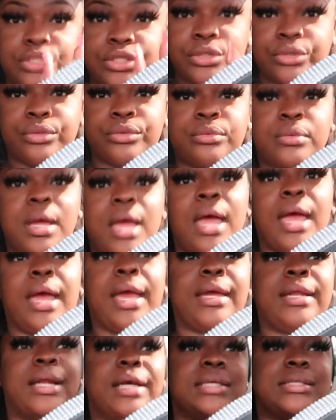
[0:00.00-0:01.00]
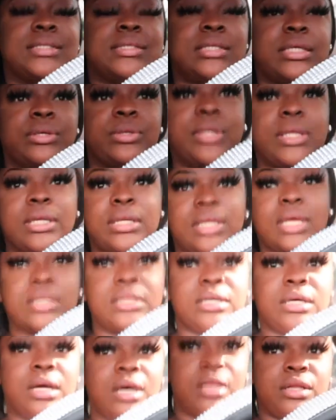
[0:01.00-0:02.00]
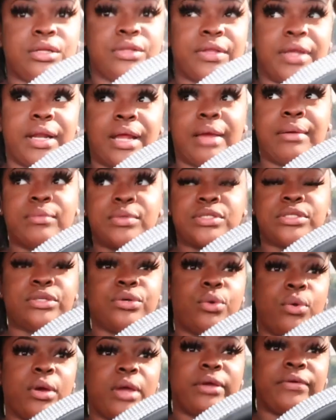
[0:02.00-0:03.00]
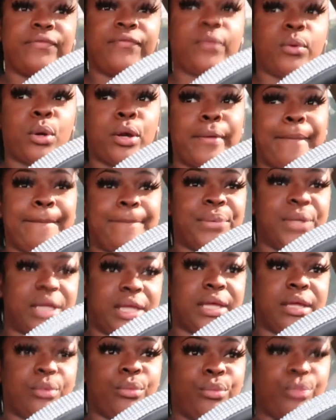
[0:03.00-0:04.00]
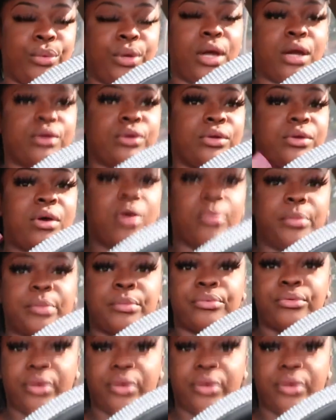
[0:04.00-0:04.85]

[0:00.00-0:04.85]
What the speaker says: and I still didn't get the color that I was going for, but we are gonna hope and